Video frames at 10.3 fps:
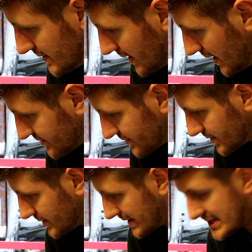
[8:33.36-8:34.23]
So I've
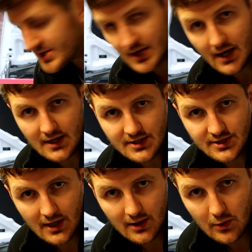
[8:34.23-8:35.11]
done
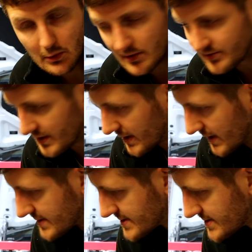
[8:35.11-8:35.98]
EGR cooler
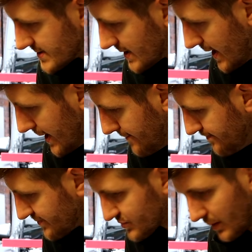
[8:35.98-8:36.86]

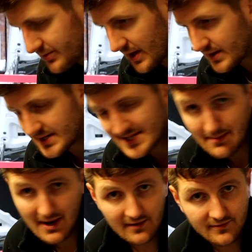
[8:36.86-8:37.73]
deletes, swapped out the
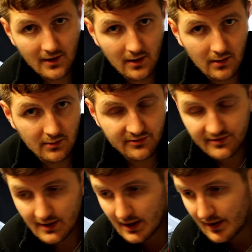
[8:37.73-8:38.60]
intake
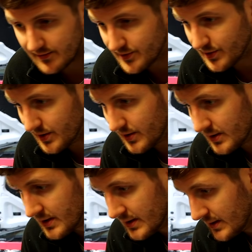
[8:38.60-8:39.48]
manifold. I've
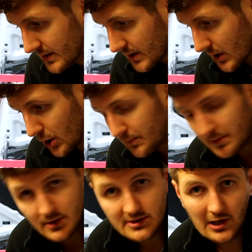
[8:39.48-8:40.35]
done glow
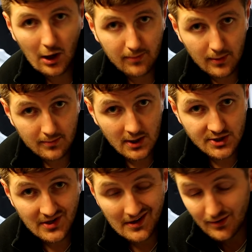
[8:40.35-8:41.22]
plug
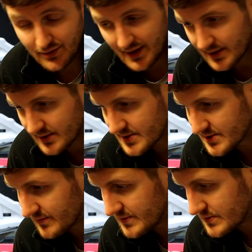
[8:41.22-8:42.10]
module and all that good
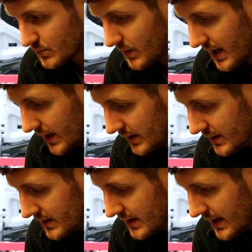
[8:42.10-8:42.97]
stuff as well.
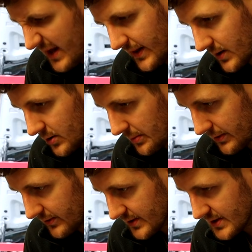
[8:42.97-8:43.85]
And then a
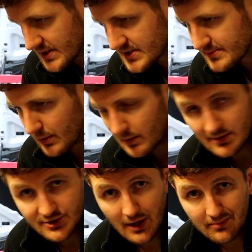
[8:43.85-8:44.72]
couple of the small
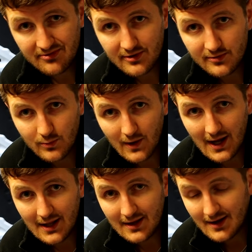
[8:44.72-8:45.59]
little jobs as
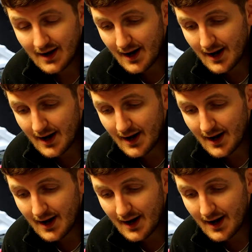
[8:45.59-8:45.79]
well.